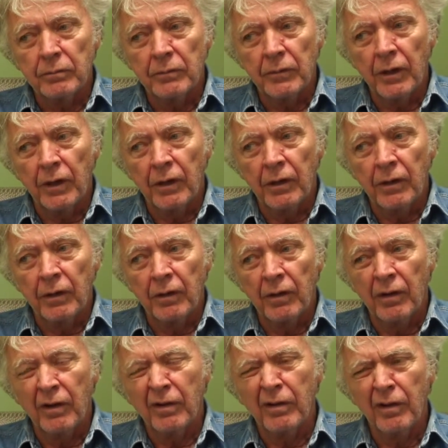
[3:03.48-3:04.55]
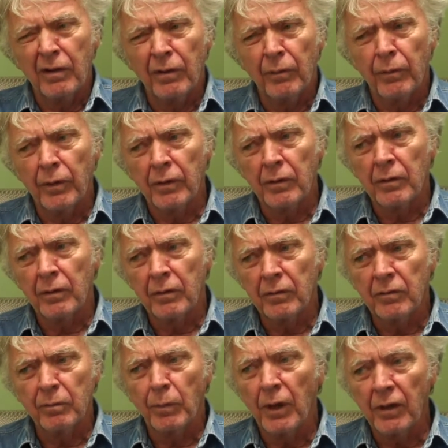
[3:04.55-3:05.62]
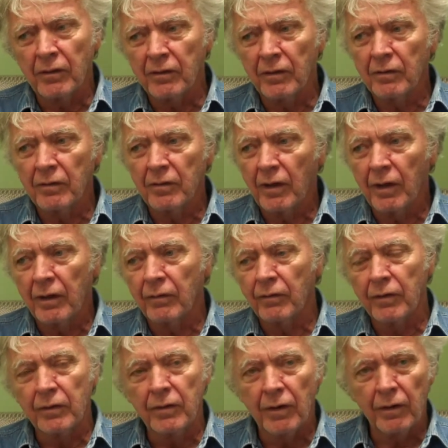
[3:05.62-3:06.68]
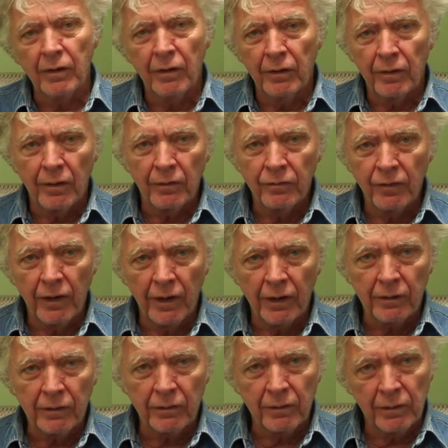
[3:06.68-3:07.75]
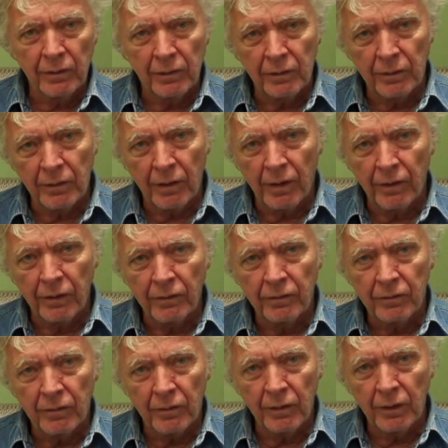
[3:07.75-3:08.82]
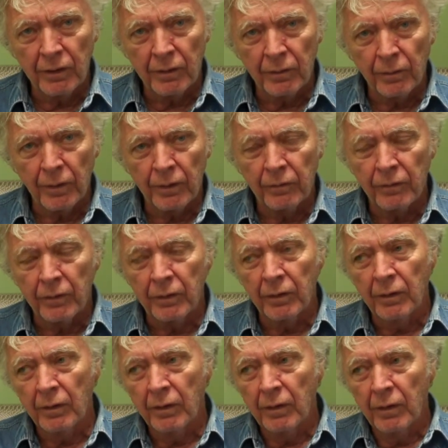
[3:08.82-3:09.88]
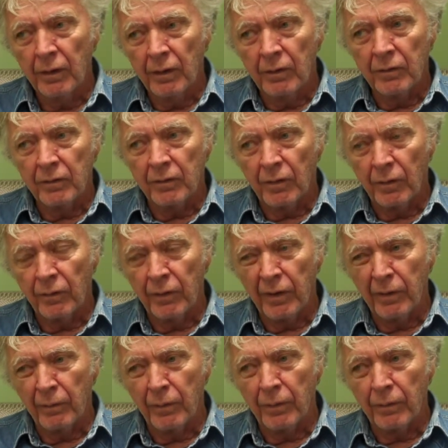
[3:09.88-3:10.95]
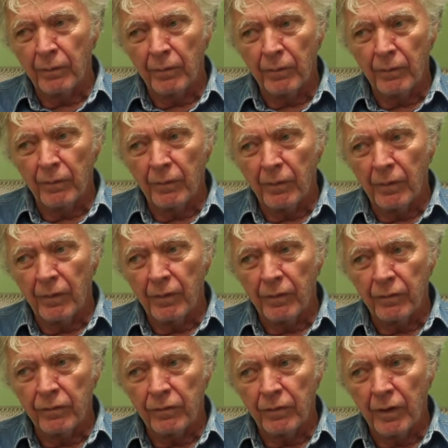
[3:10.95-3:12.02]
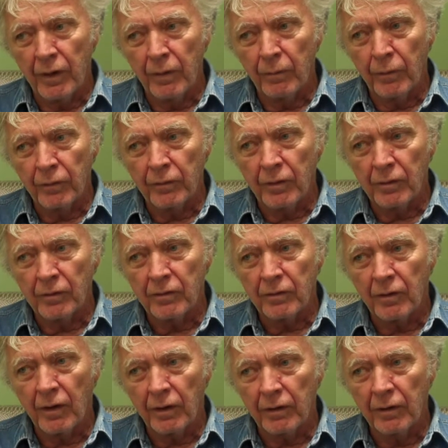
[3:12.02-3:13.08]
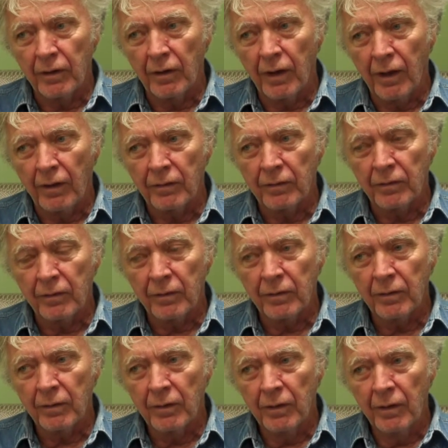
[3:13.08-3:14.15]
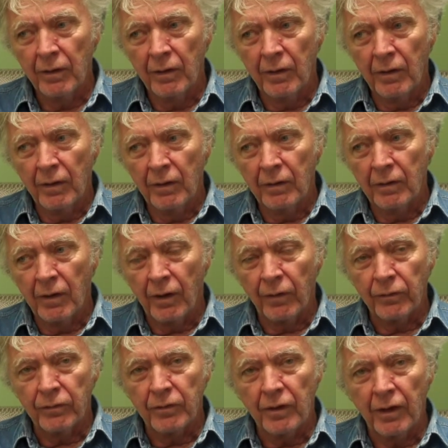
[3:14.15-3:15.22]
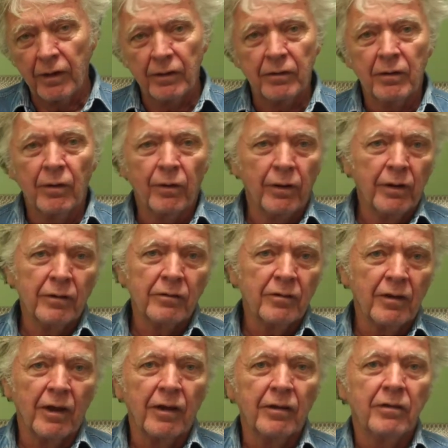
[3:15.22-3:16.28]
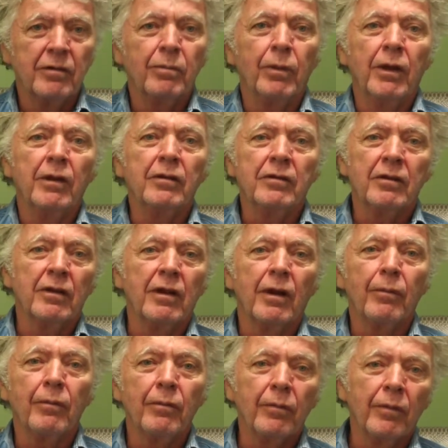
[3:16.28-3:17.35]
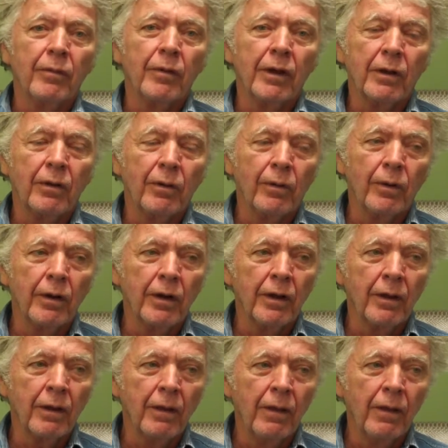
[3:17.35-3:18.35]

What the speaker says: And they deal with the space inside of a tunnel or a factory or on a street or whatever. So the frame was constructed as the outside or inside space that I'm recording.